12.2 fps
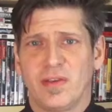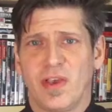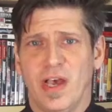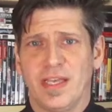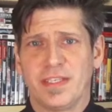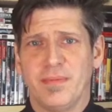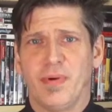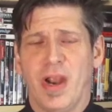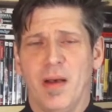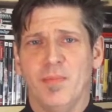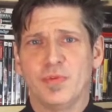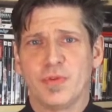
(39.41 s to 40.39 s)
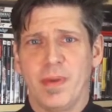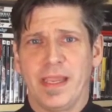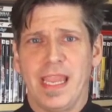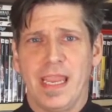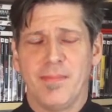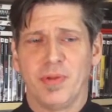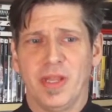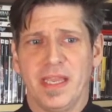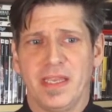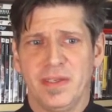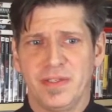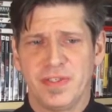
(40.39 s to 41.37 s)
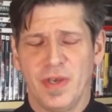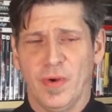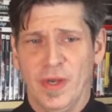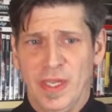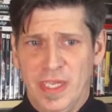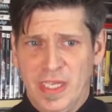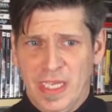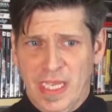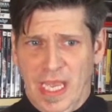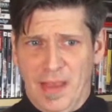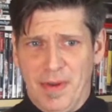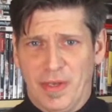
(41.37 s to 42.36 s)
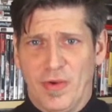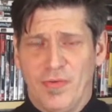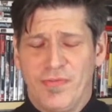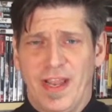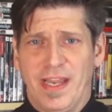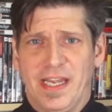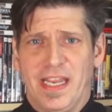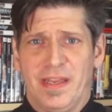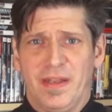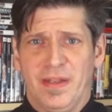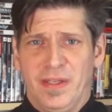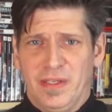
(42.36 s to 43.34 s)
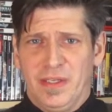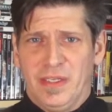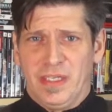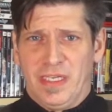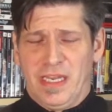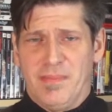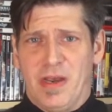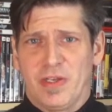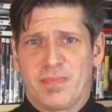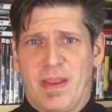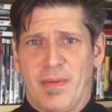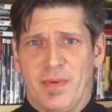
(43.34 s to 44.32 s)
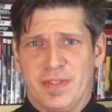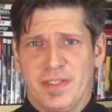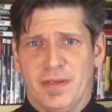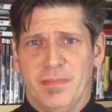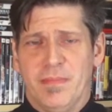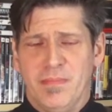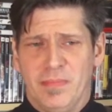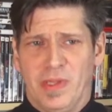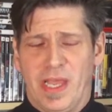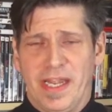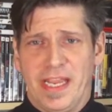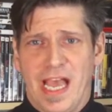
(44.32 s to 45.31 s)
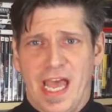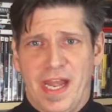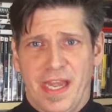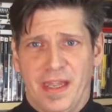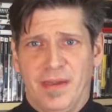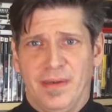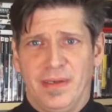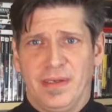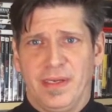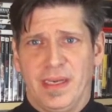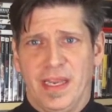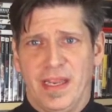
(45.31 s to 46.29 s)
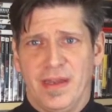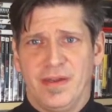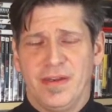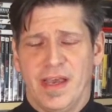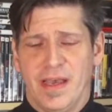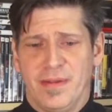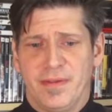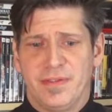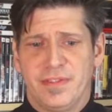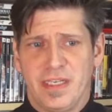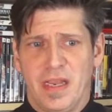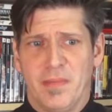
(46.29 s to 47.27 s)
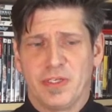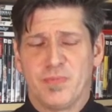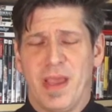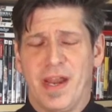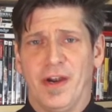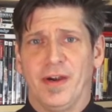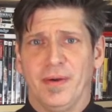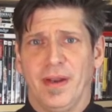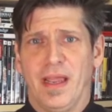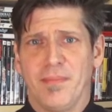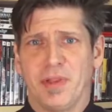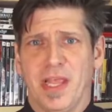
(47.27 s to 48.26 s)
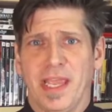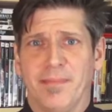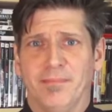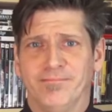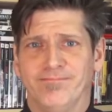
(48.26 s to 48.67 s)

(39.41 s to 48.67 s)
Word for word: causing problems with my gameplay. So I'm gonna go find a a mouse pad with some lighting on it and uh, see how much better I play.